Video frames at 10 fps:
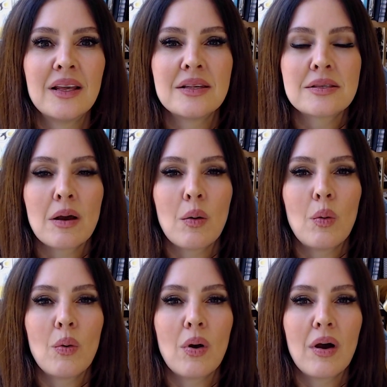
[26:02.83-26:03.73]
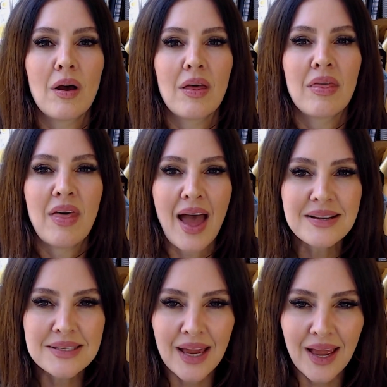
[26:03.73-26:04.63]
So
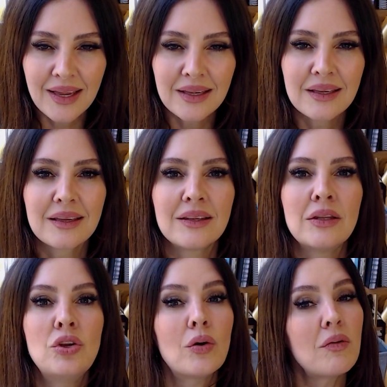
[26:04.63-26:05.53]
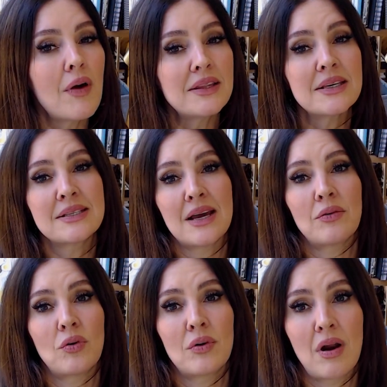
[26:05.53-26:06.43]
that day, and you can write this
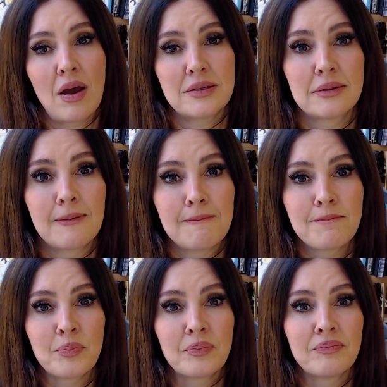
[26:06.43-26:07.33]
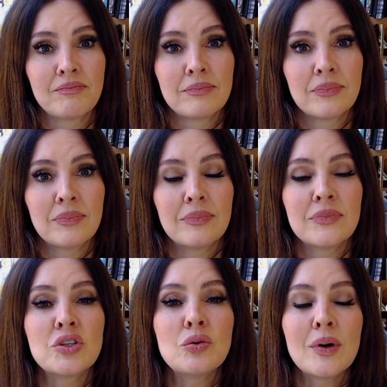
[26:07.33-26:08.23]
down or not,
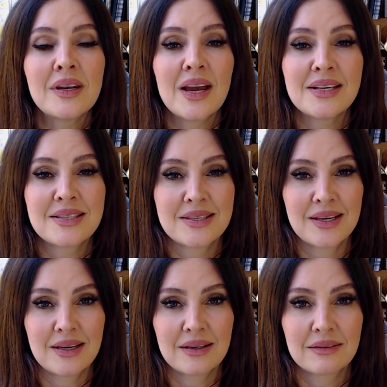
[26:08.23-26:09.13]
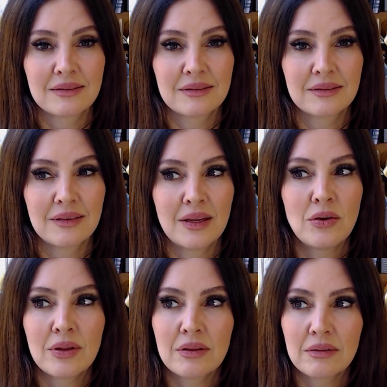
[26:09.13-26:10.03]
do one nice thing, and
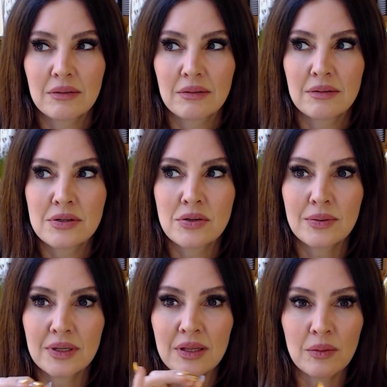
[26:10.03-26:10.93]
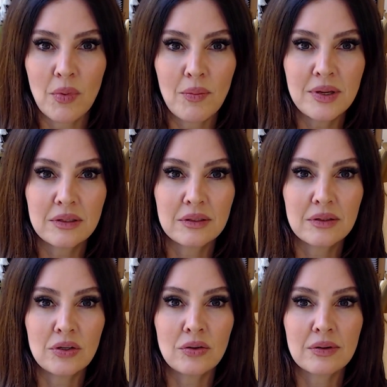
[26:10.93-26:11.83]
you can do it in the moment.
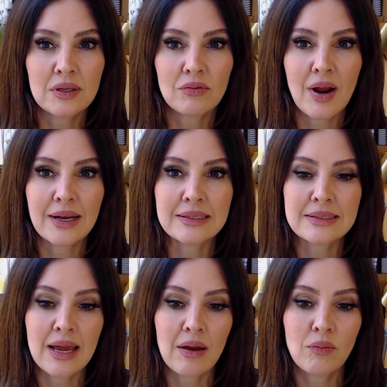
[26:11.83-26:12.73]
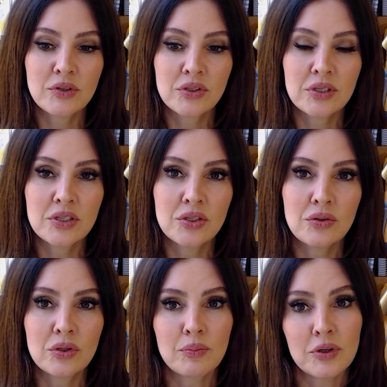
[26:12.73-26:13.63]
You can write it down, what you're going to do.
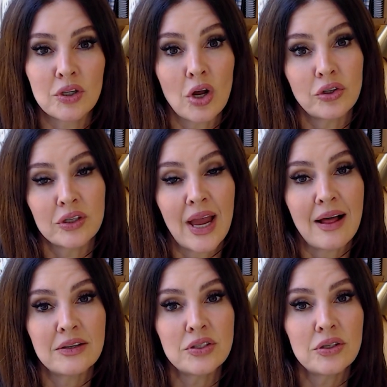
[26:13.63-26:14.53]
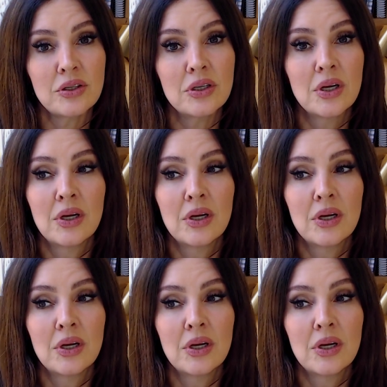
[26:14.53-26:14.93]
You can put it on your calendar.